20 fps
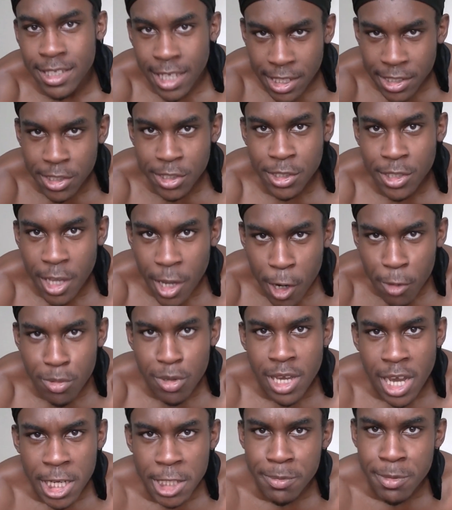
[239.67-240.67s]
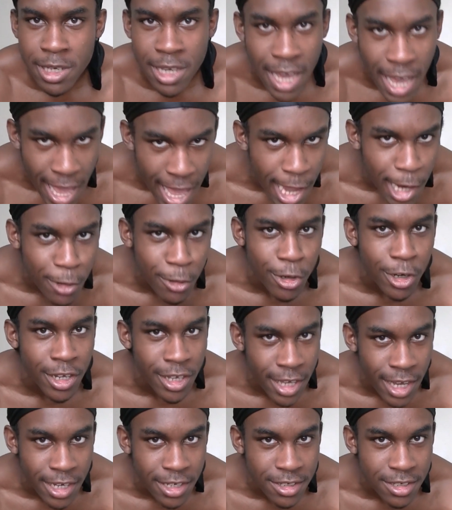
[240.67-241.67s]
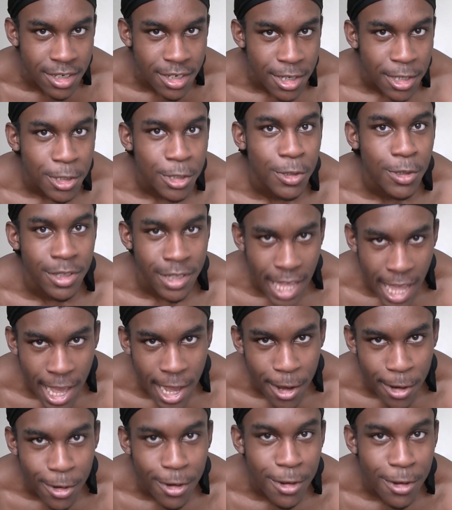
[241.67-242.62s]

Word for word: That's just to help you guys make an accurate guess. So now,